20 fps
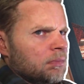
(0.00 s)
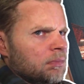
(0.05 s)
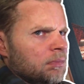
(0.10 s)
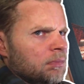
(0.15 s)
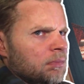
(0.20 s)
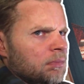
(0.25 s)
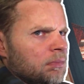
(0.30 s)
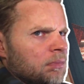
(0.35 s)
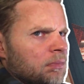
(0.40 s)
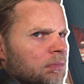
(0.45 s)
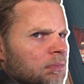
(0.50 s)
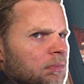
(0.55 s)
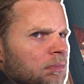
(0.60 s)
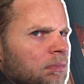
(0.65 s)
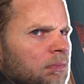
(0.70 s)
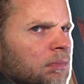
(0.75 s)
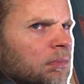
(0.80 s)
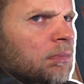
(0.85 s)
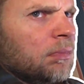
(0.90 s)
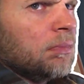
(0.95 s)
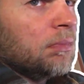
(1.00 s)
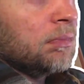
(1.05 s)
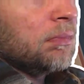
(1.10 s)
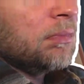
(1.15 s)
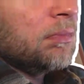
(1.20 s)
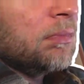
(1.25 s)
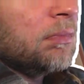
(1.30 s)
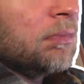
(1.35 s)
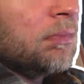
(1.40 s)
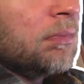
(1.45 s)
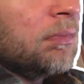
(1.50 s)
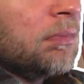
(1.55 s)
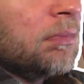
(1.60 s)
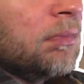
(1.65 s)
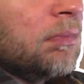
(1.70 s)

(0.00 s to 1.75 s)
Nobody speaks.